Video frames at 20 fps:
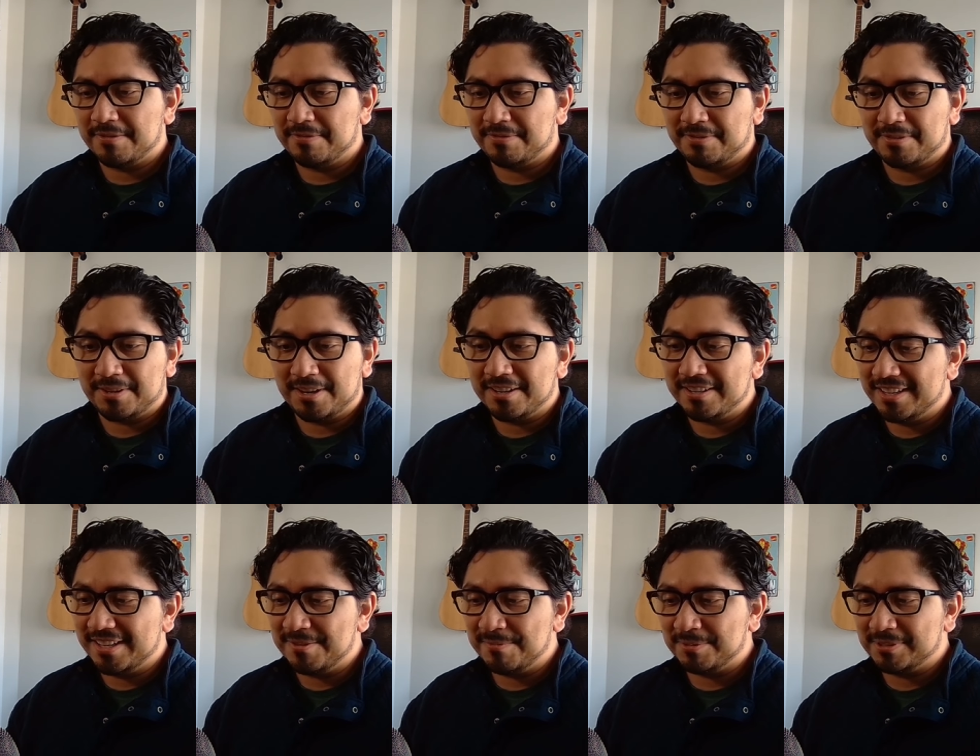Front
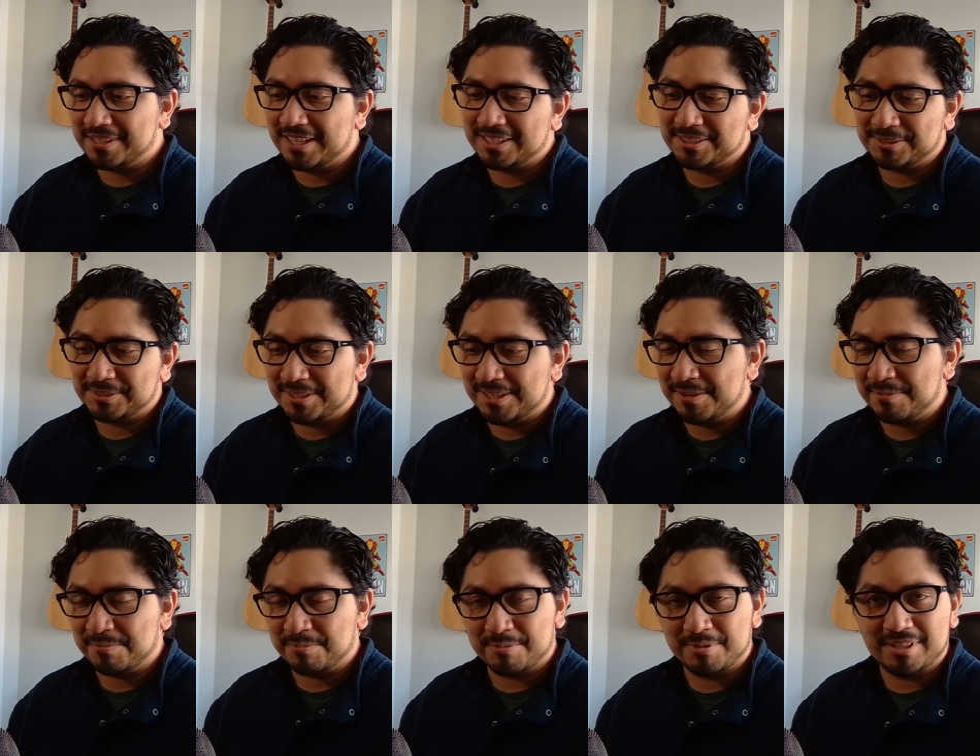end was actually a
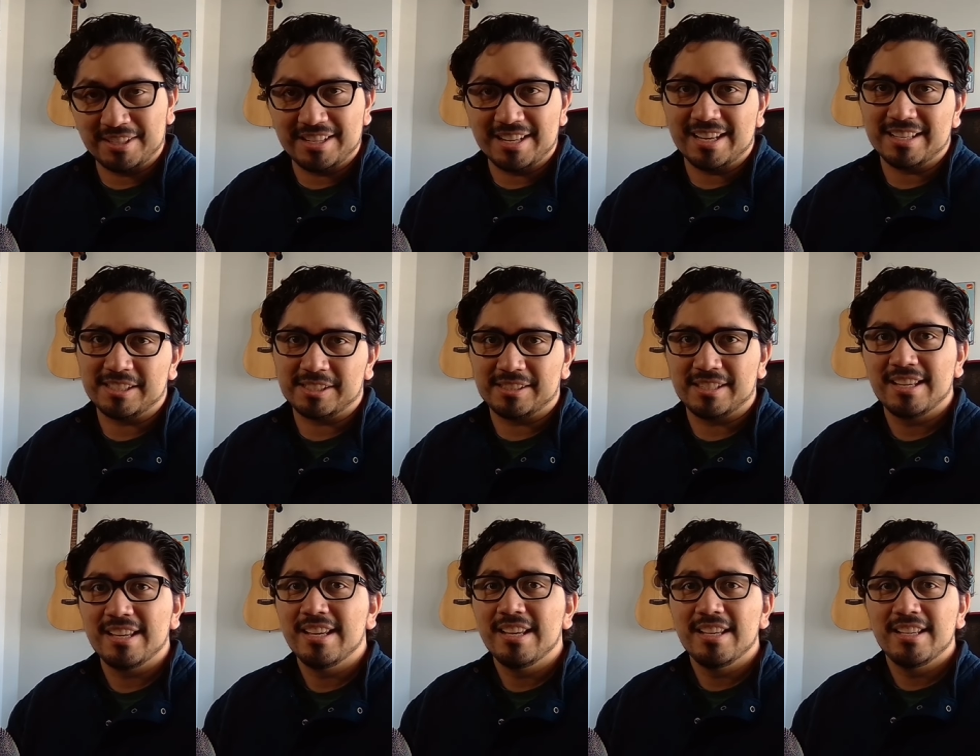really nice
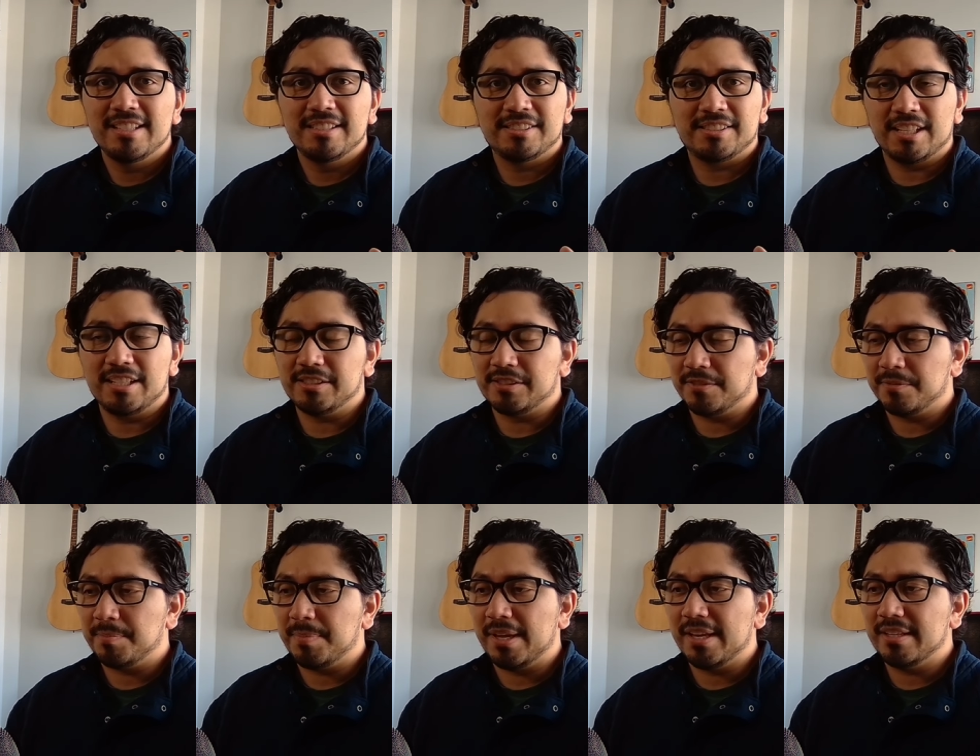change
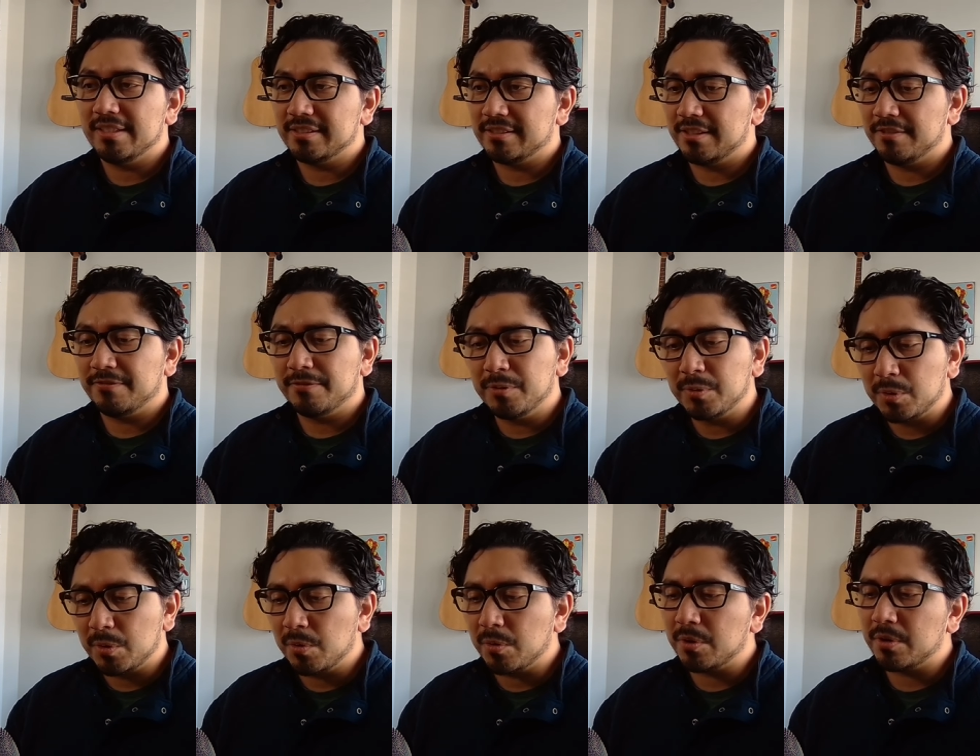of pace. The
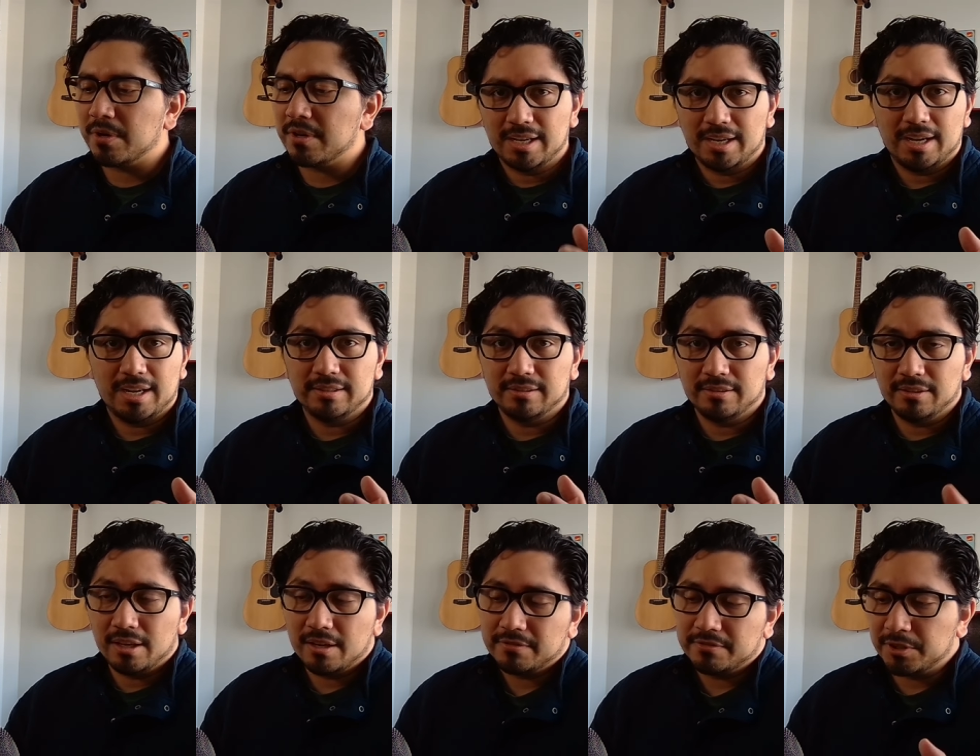food court, I
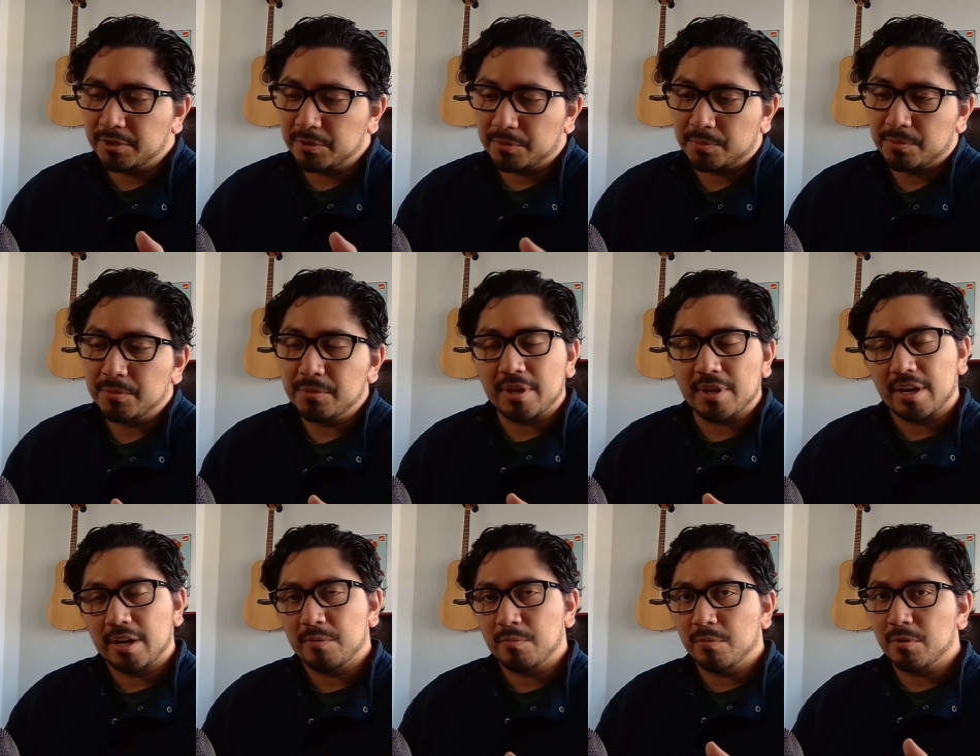loved the crew that
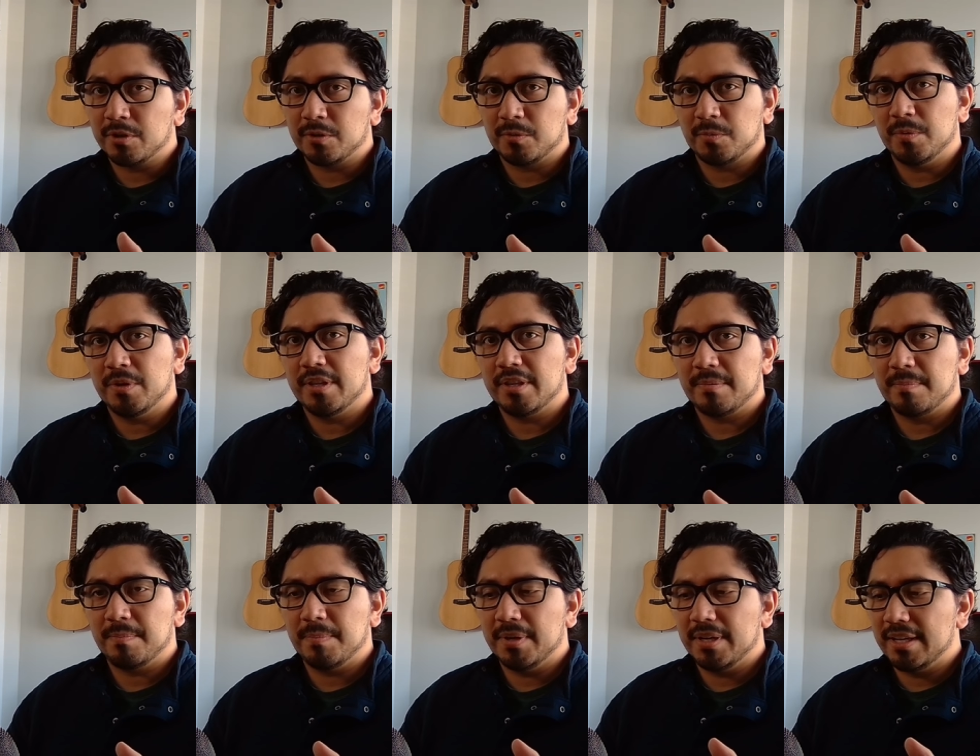I worked with,
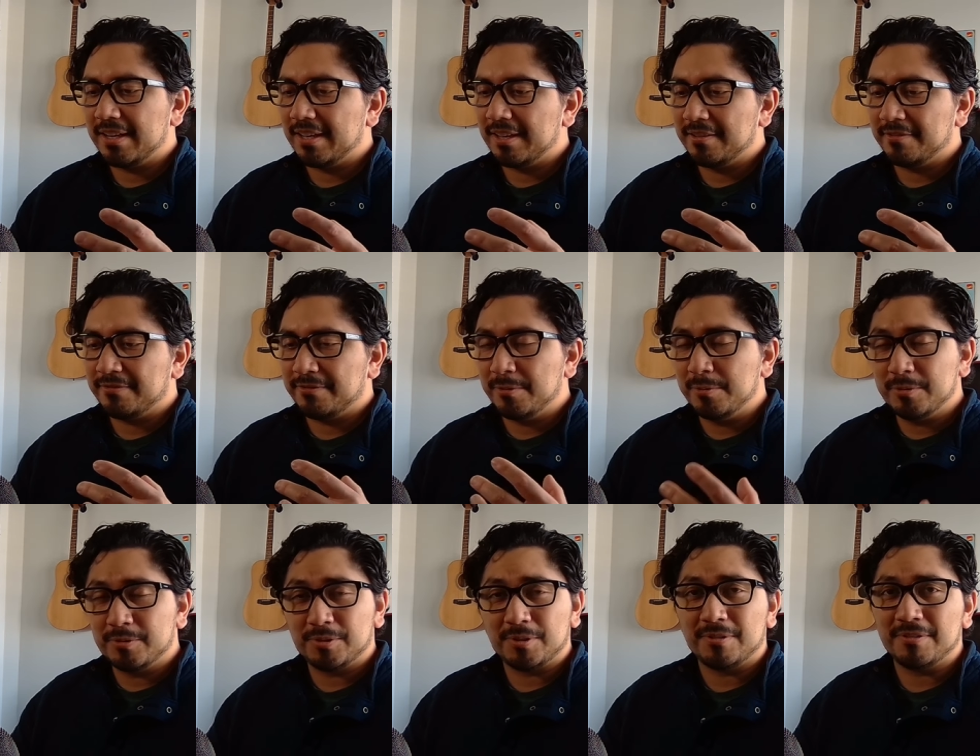but
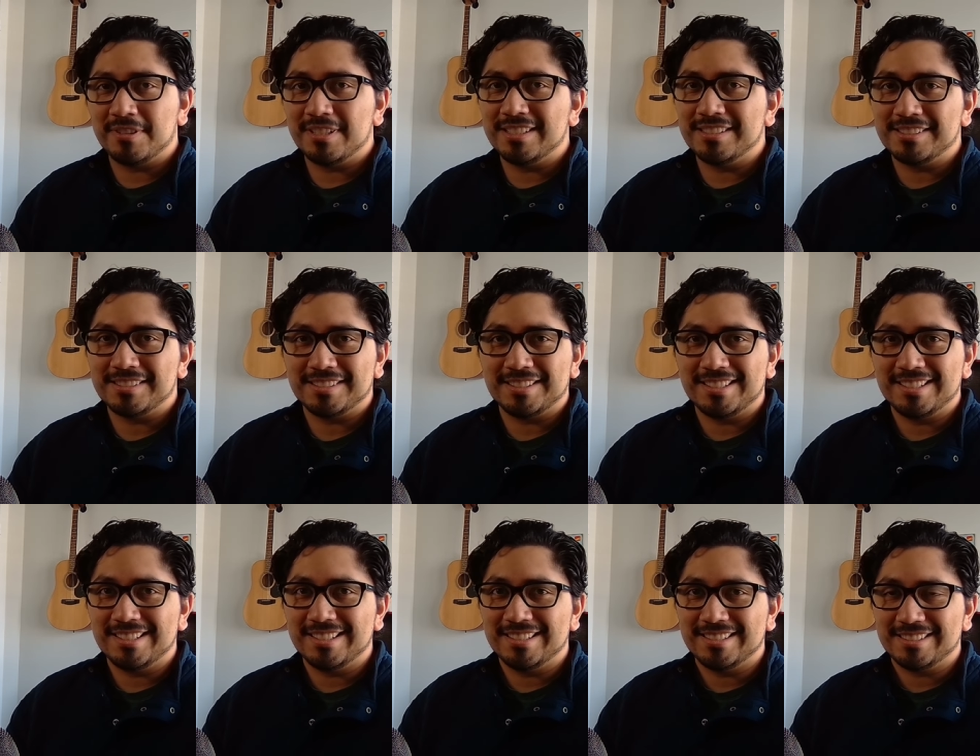food service
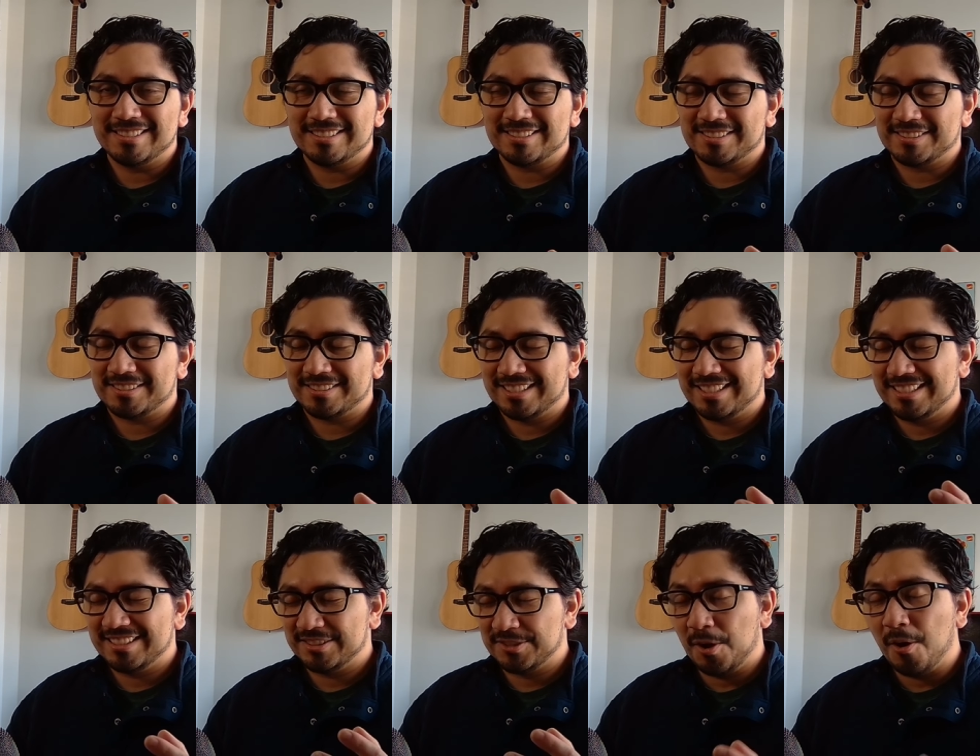is
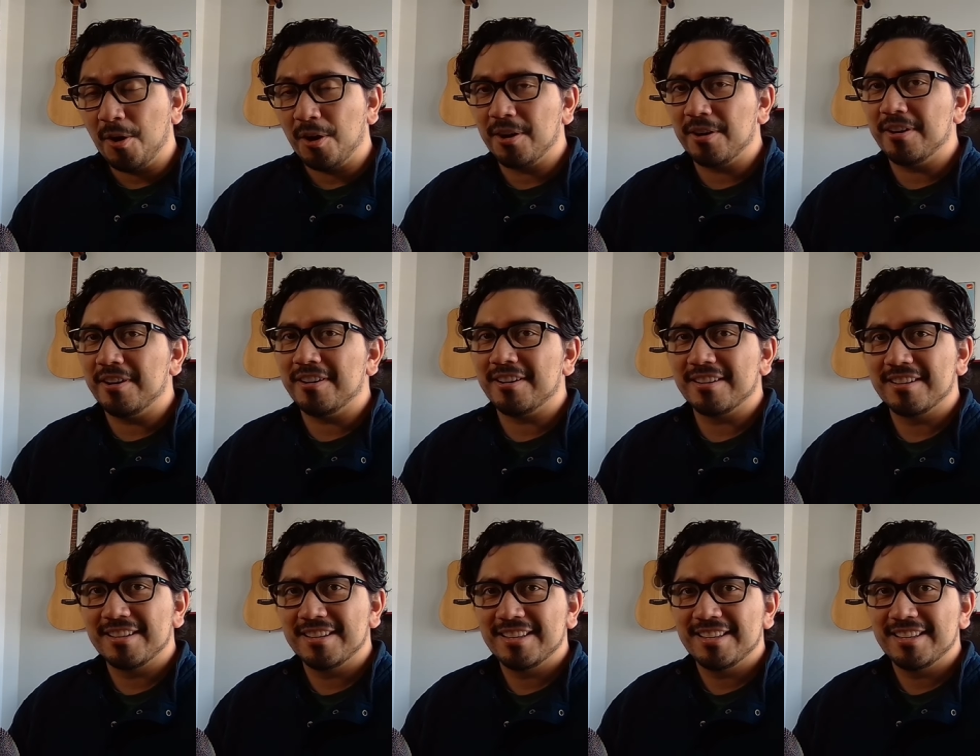is hard.